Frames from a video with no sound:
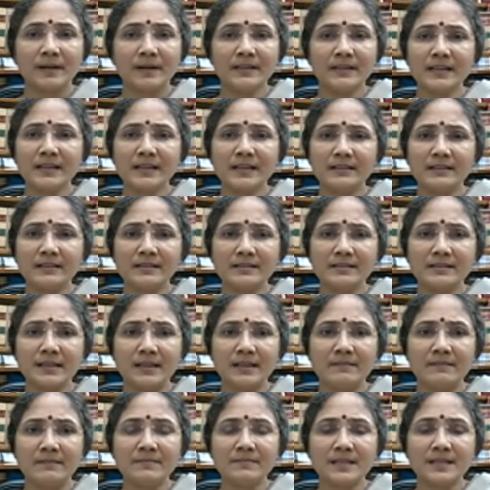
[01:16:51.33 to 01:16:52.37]
But at the
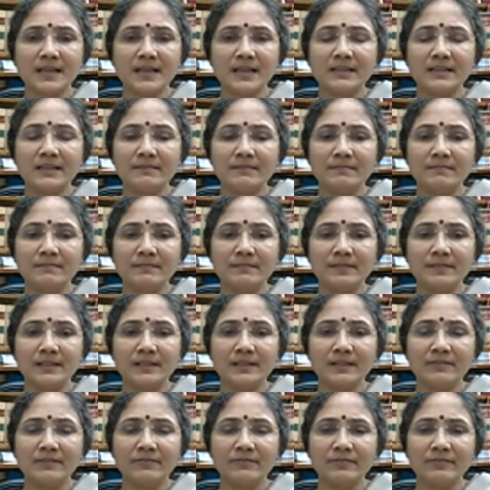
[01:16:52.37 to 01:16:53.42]
same time,
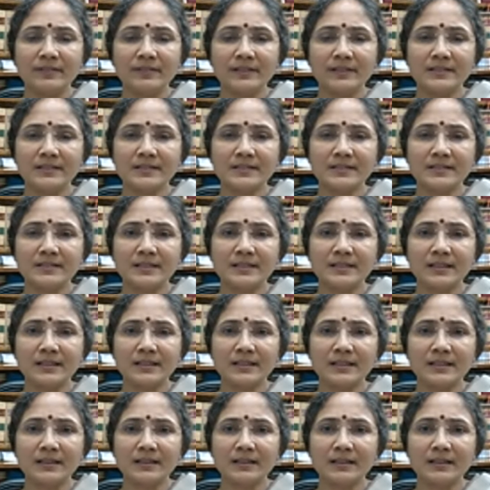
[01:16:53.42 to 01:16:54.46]
if we
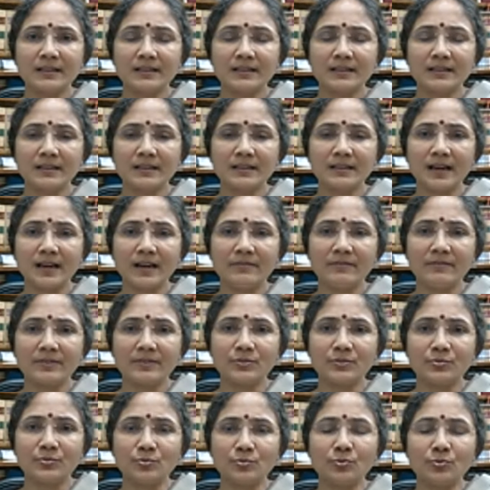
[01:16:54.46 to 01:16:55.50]
see
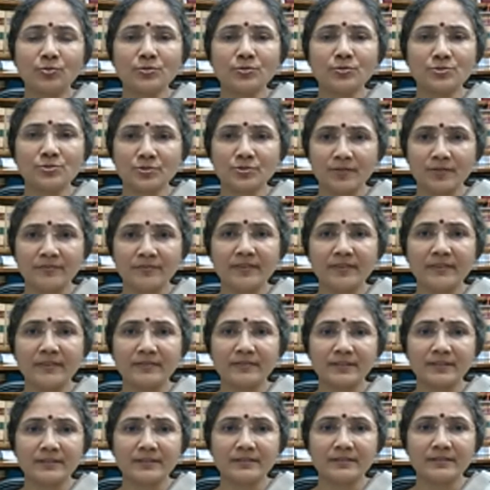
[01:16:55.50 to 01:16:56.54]
our roots of
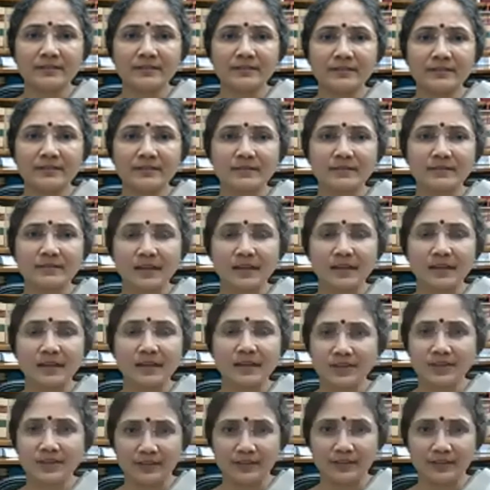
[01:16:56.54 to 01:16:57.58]
our
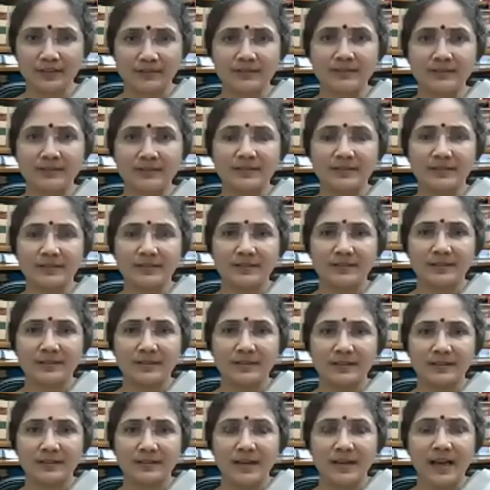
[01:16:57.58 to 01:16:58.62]
culture,
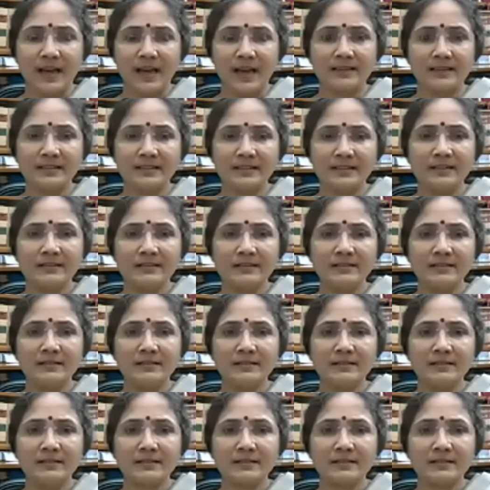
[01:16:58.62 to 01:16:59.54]
and then